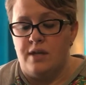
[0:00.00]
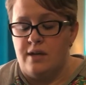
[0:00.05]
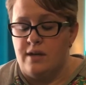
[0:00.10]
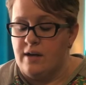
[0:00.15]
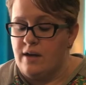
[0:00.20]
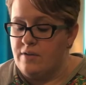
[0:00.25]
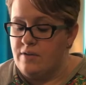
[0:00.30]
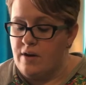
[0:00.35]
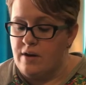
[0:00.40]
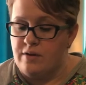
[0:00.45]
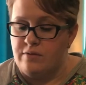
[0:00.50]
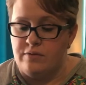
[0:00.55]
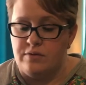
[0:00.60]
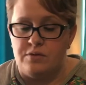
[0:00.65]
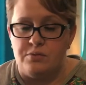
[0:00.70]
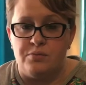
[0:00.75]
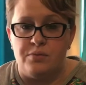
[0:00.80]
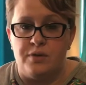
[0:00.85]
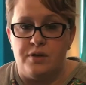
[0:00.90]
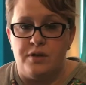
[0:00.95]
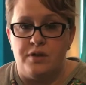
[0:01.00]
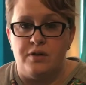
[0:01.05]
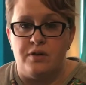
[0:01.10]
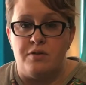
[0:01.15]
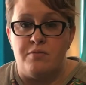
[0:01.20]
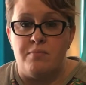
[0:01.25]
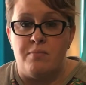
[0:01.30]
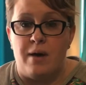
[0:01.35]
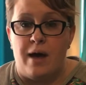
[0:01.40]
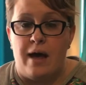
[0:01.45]
and I thought it was a pretty
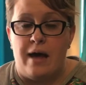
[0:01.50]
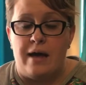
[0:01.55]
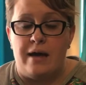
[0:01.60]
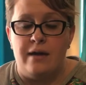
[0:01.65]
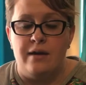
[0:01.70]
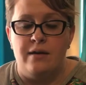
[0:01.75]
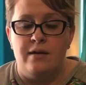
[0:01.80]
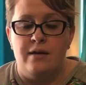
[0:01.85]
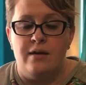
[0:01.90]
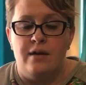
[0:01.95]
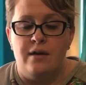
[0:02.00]
good buy